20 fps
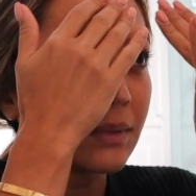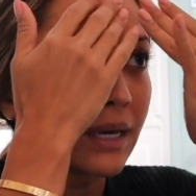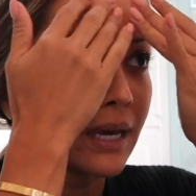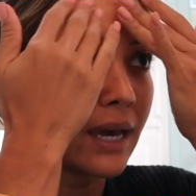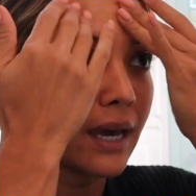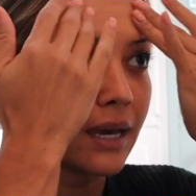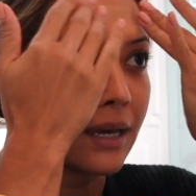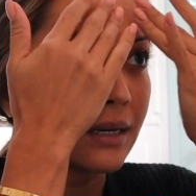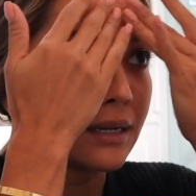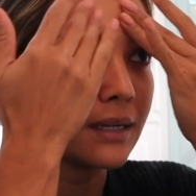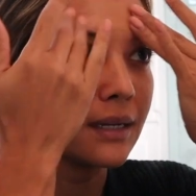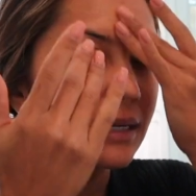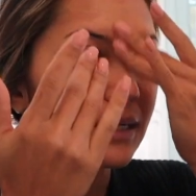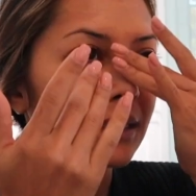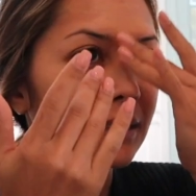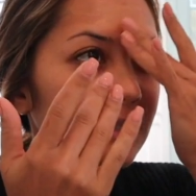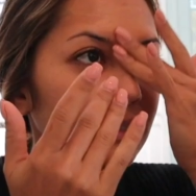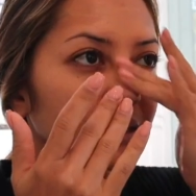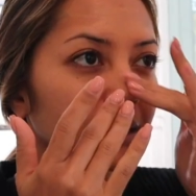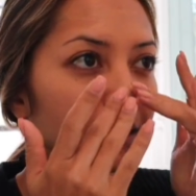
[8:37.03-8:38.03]
They had
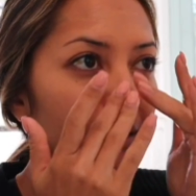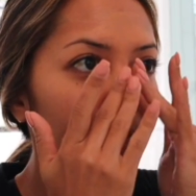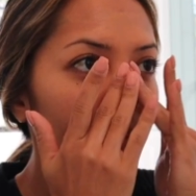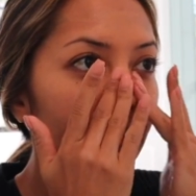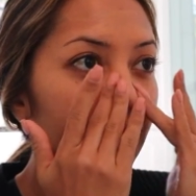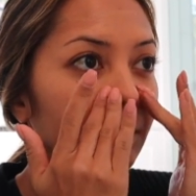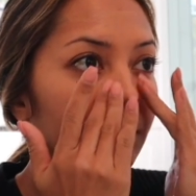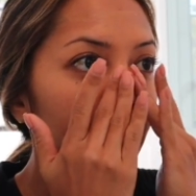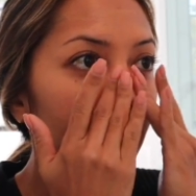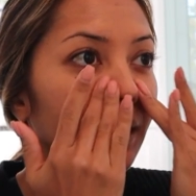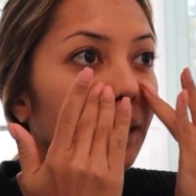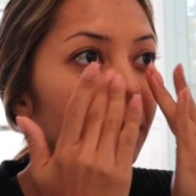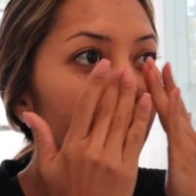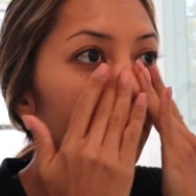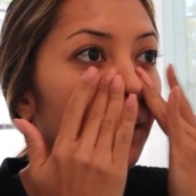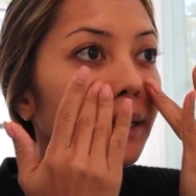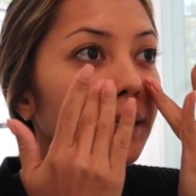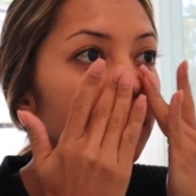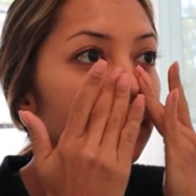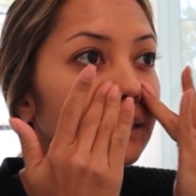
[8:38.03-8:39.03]
a celebrity makeup
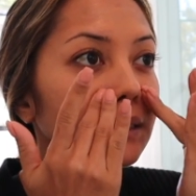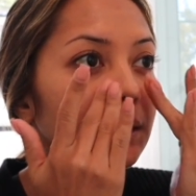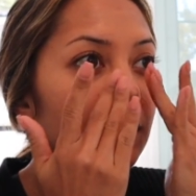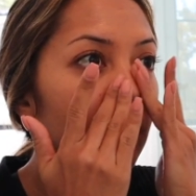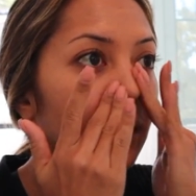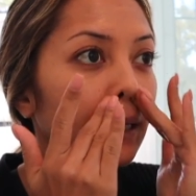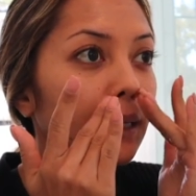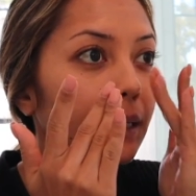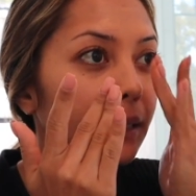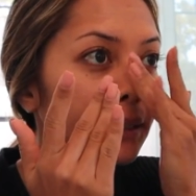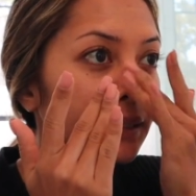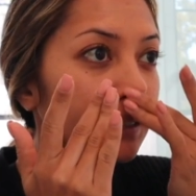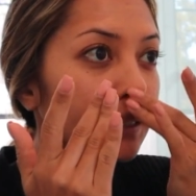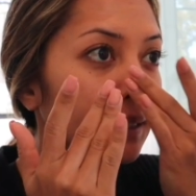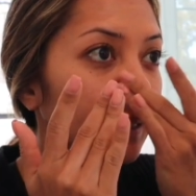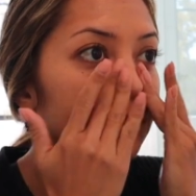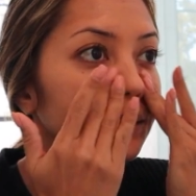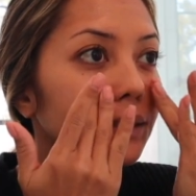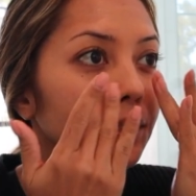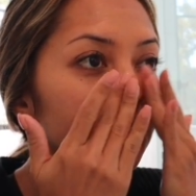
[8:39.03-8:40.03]
artist on and
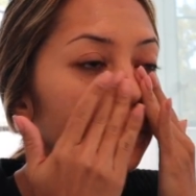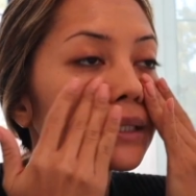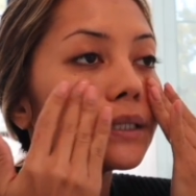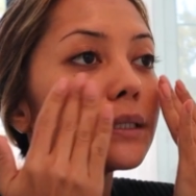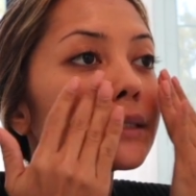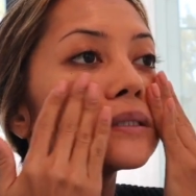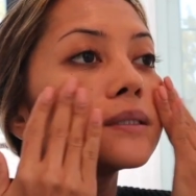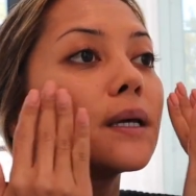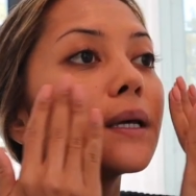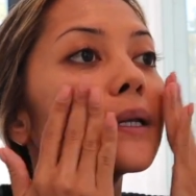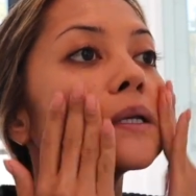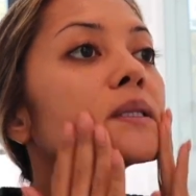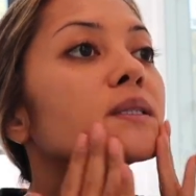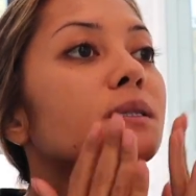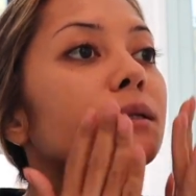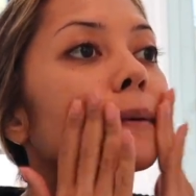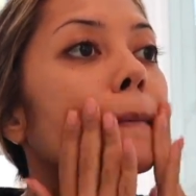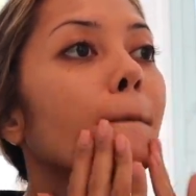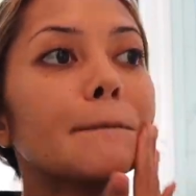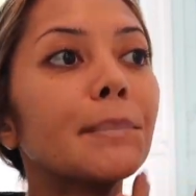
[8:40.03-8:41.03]
she said
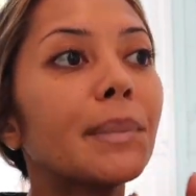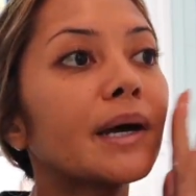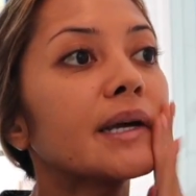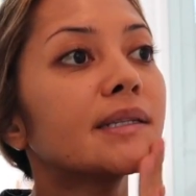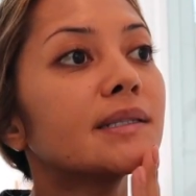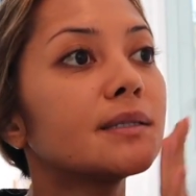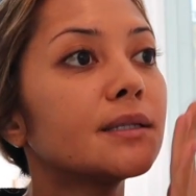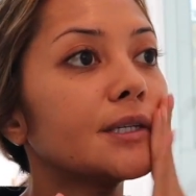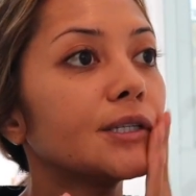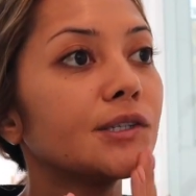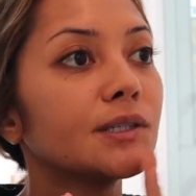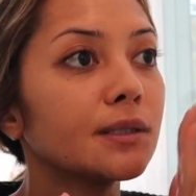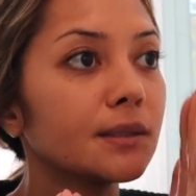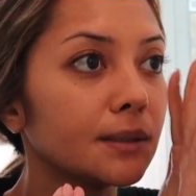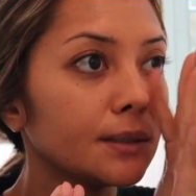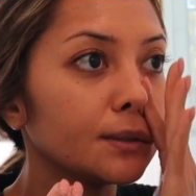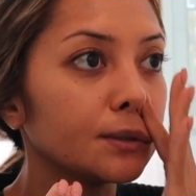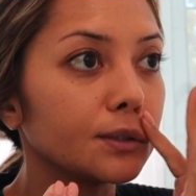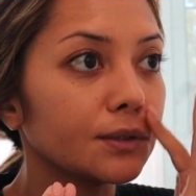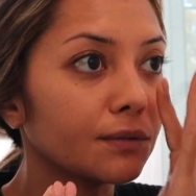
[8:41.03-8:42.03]
it's best to
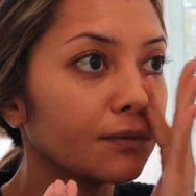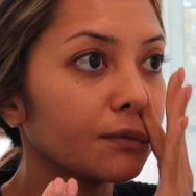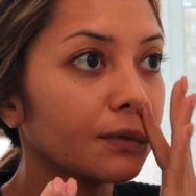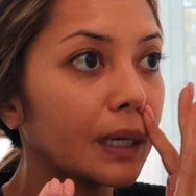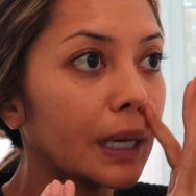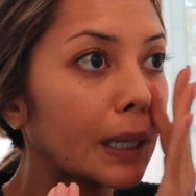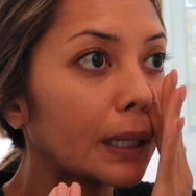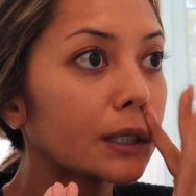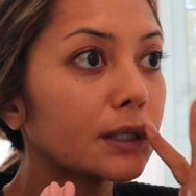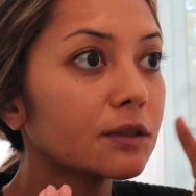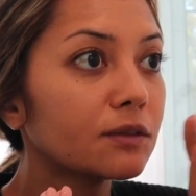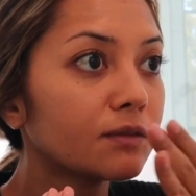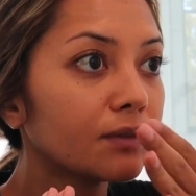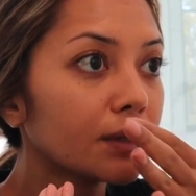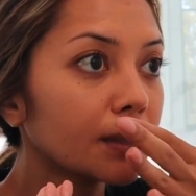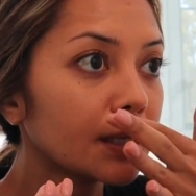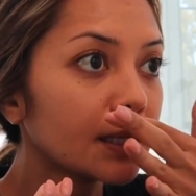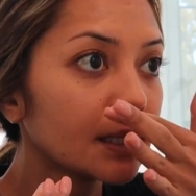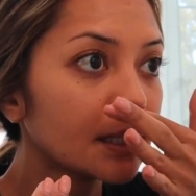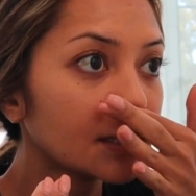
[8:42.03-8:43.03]
just use your fingers
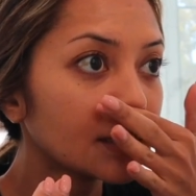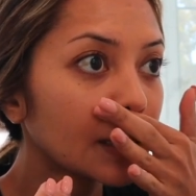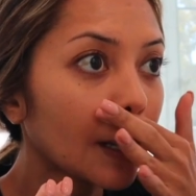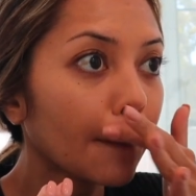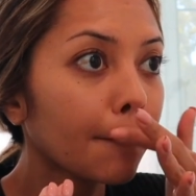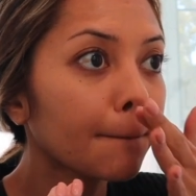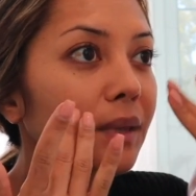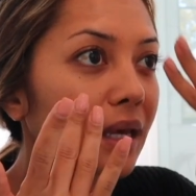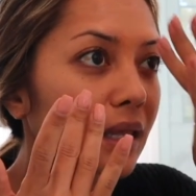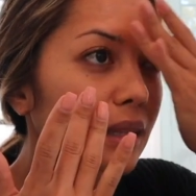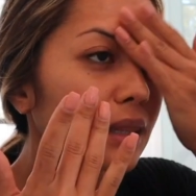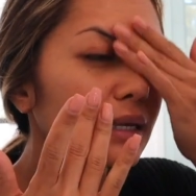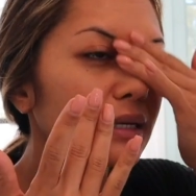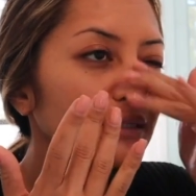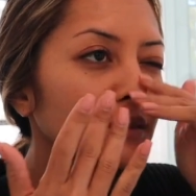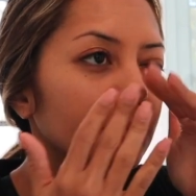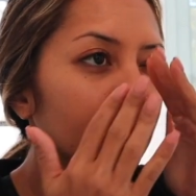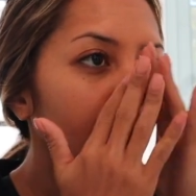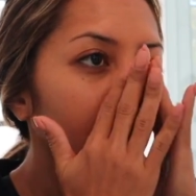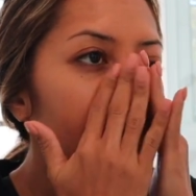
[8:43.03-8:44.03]
for this. And
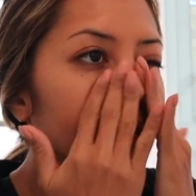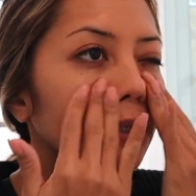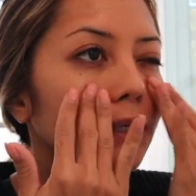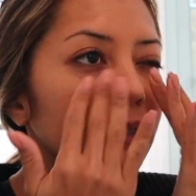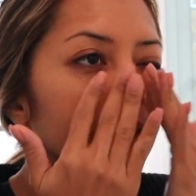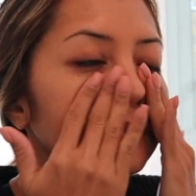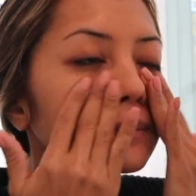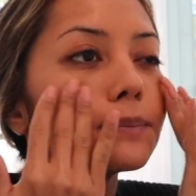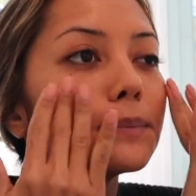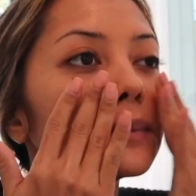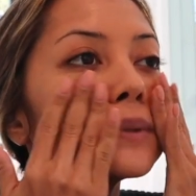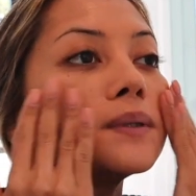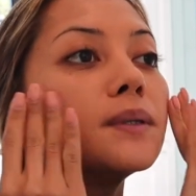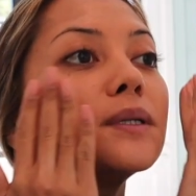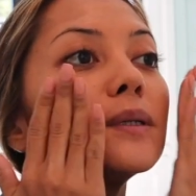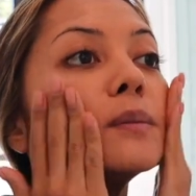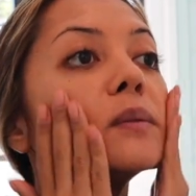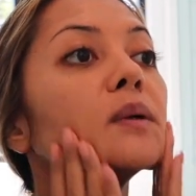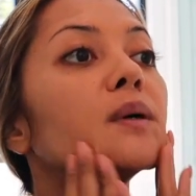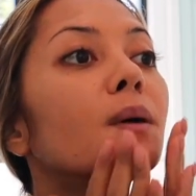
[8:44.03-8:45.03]
this one is
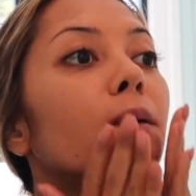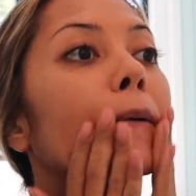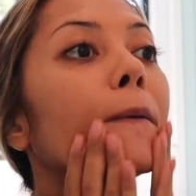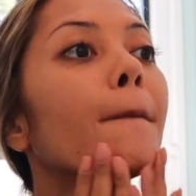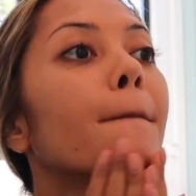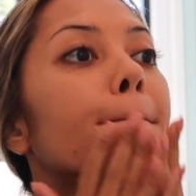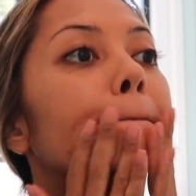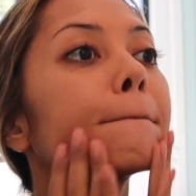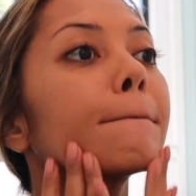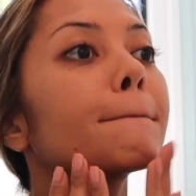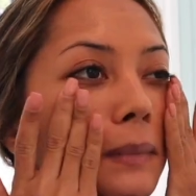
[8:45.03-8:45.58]
buildable.